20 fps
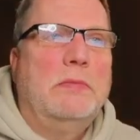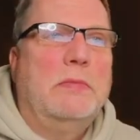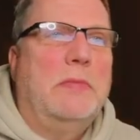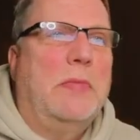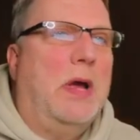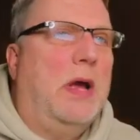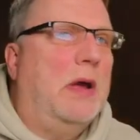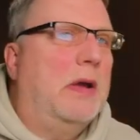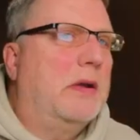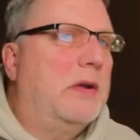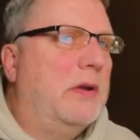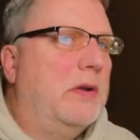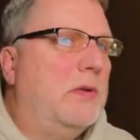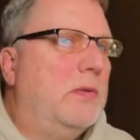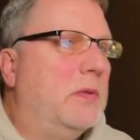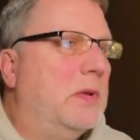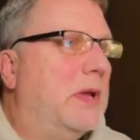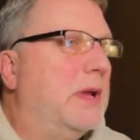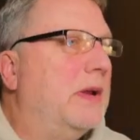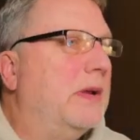
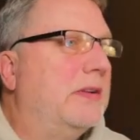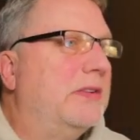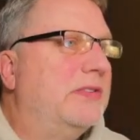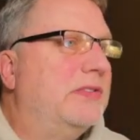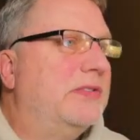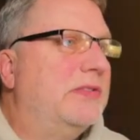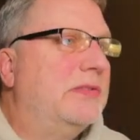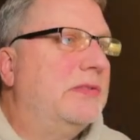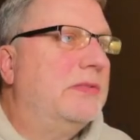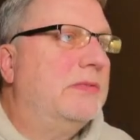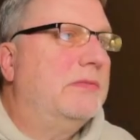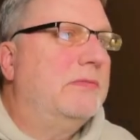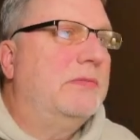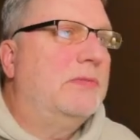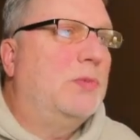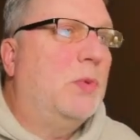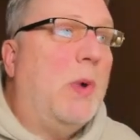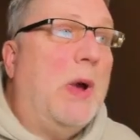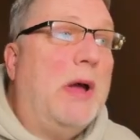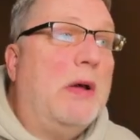GNU Linux
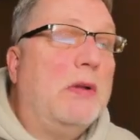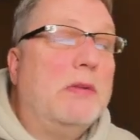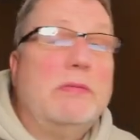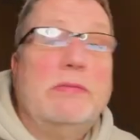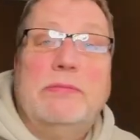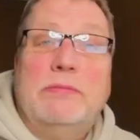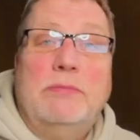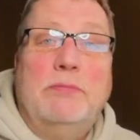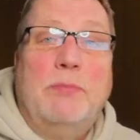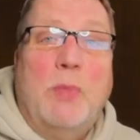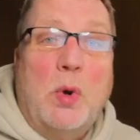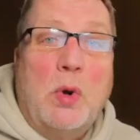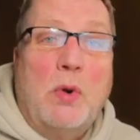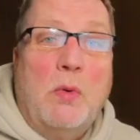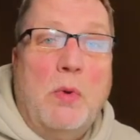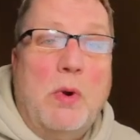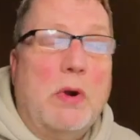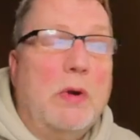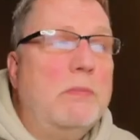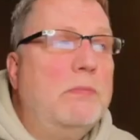12
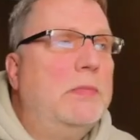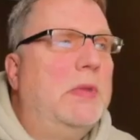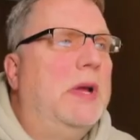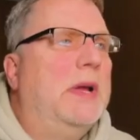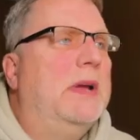bookworm.